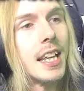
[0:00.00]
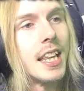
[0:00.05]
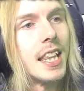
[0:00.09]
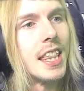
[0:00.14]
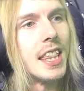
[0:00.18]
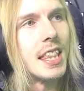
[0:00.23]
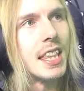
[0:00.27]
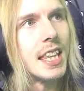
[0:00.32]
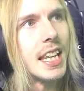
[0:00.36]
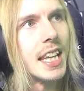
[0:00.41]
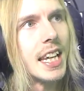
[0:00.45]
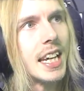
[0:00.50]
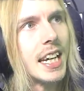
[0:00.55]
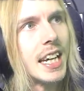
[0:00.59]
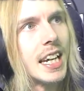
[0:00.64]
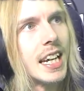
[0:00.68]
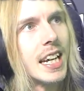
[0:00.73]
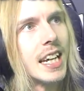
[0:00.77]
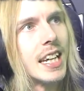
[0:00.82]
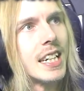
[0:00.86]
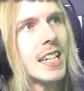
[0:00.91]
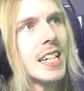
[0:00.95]

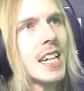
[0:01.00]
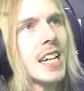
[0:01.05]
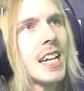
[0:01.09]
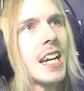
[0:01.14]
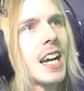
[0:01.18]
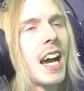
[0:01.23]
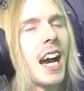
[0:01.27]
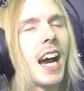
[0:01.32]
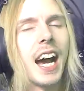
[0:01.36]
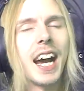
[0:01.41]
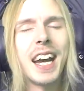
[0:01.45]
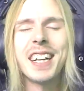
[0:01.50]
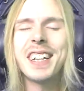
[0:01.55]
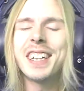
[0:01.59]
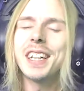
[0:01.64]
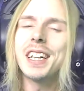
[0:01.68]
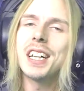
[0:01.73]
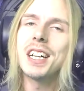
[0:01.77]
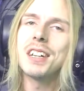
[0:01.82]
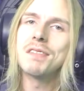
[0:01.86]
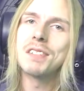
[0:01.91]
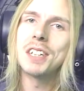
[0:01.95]
that I
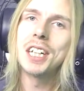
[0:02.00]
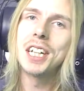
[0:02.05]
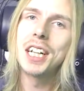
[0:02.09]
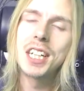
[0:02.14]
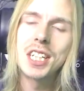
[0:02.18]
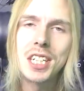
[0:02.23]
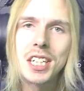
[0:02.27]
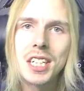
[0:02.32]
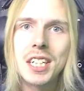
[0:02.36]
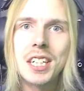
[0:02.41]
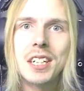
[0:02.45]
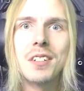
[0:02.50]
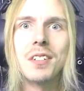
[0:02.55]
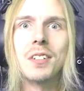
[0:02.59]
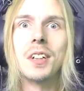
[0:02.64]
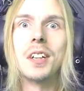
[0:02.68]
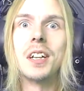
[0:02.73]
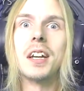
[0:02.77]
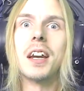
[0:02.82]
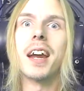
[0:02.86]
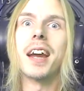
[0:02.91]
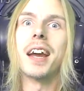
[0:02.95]
didn't even
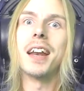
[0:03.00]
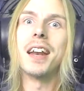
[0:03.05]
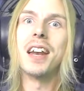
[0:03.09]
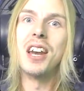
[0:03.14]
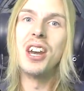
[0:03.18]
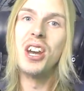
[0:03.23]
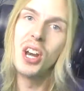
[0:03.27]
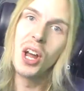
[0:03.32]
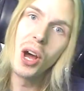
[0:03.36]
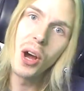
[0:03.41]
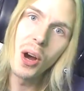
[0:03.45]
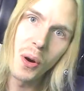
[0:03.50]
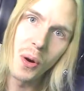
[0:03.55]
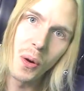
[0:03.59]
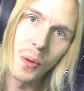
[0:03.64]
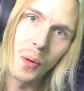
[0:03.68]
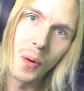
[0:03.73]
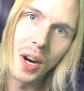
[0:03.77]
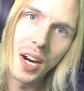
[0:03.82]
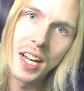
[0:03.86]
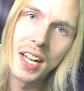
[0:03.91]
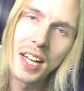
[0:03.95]
necessarily
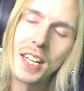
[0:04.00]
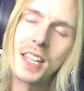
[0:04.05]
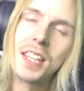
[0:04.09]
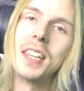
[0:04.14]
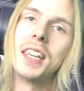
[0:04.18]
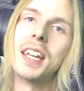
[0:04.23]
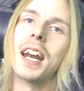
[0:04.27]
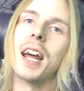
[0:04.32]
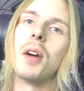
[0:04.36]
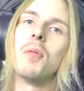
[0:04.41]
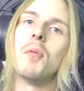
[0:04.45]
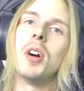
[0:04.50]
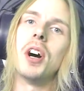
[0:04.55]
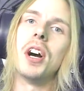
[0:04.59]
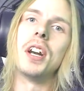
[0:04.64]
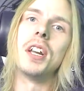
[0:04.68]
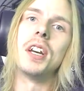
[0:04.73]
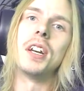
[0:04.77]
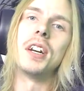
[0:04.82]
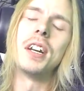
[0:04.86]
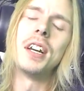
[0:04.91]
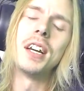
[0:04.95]
know that I
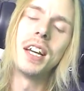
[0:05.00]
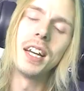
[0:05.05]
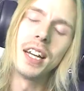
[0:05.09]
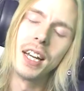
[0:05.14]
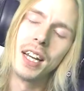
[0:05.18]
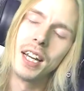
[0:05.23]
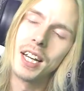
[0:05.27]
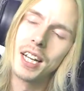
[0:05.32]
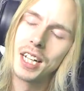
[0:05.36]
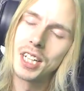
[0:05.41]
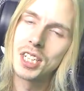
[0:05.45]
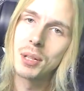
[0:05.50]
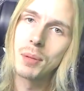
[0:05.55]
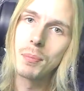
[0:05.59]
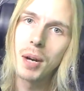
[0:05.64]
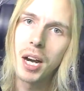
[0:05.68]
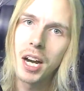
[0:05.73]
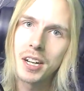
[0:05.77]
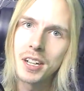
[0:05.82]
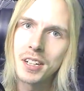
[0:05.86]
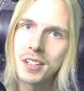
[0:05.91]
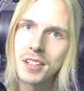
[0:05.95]
wanted. It's a
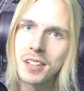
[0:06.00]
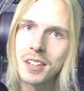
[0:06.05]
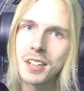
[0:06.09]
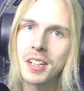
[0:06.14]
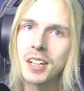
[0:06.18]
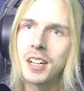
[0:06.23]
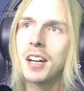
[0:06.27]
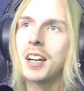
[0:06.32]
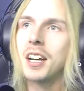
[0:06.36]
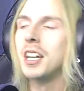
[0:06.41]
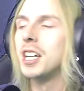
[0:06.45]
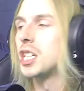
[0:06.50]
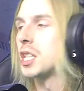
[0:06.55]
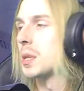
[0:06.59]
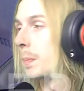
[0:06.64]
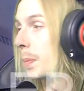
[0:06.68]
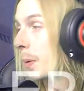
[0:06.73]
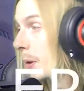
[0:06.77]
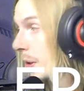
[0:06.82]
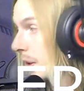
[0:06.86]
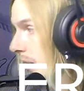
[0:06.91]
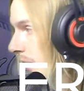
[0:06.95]
monitor.
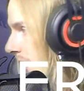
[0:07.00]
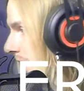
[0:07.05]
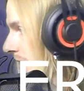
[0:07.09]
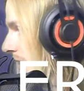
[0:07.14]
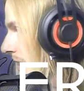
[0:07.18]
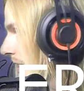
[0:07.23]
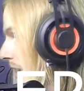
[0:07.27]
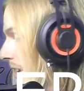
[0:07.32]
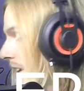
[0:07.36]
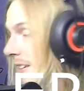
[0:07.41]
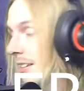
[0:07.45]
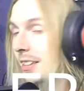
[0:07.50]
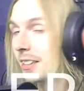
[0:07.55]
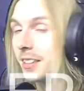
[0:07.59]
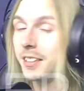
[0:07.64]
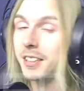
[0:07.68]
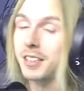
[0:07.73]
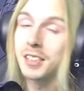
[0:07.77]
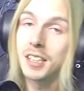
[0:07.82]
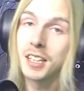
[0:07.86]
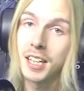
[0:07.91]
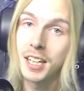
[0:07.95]
Spoiler
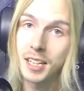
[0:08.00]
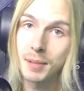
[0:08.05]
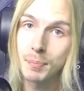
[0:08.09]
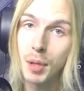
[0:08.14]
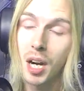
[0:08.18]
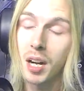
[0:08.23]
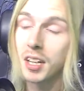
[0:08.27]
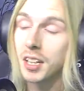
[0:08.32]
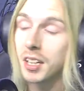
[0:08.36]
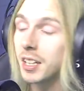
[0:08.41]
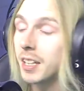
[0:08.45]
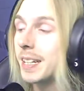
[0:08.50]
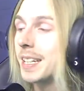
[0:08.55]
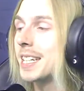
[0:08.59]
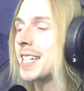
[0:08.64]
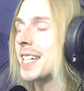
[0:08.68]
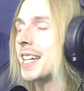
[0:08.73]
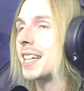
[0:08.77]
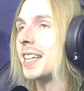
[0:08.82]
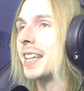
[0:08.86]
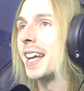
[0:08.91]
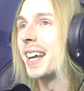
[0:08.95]
alert, I probably could have
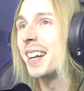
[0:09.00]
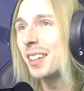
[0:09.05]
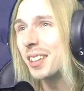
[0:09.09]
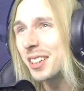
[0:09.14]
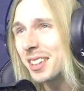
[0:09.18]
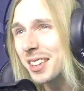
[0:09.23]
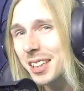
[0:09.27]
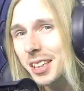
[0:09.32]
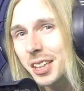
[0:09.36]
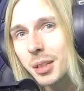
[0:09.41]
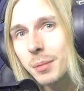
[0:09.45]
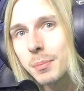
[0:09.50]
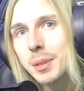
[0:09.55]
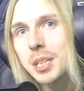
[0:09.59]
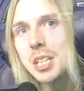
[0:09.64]
said that a little bit